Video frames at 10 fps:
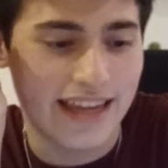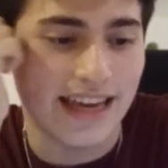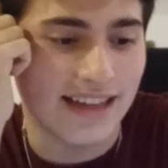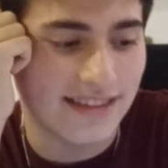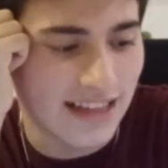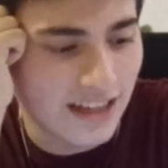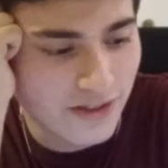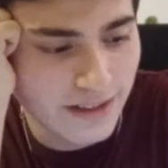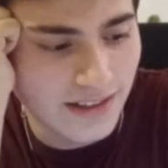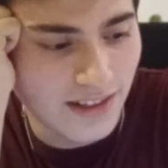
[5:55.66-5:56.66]
I can't
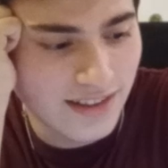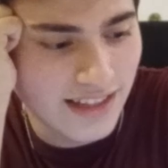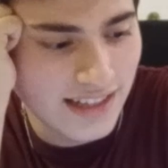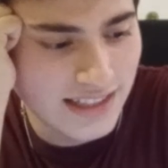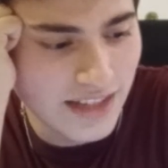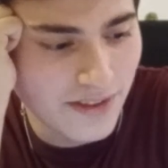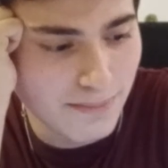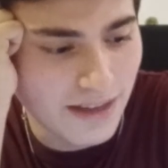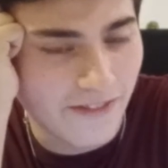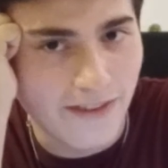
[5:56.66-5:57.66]
actually not get a
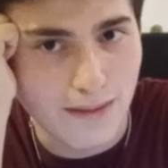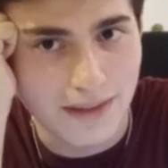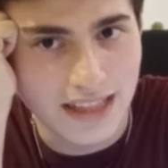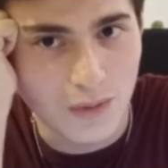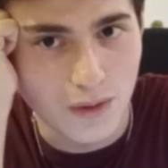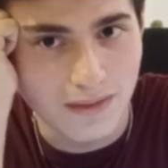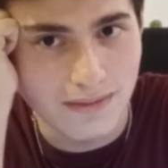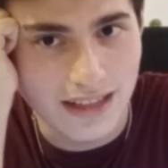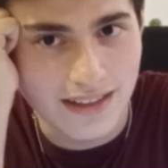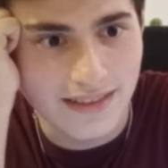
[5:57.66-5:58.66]
7. My family
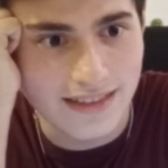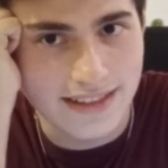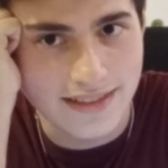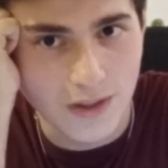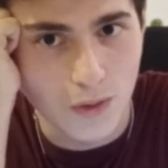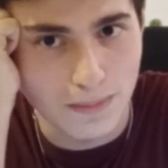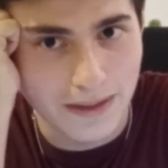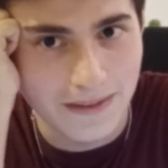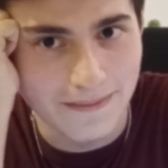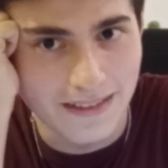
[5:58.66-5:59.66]
will disown
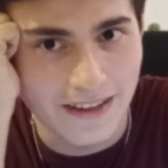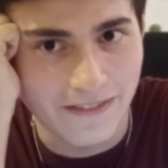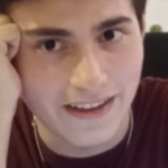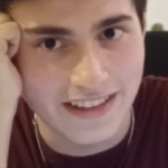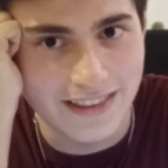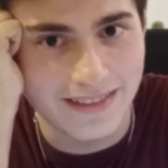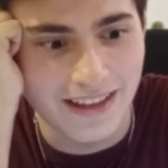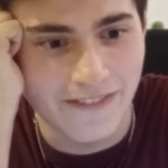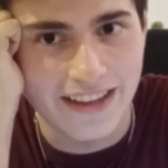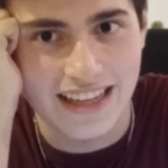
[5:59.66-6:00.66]
me if I
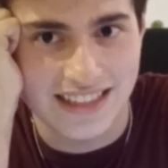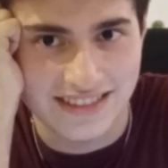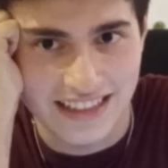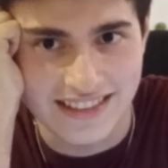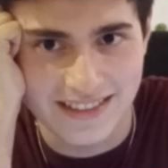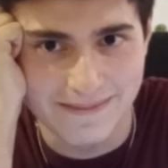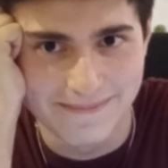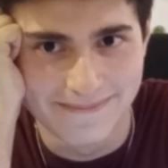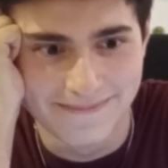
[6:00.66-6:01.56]
get a 6.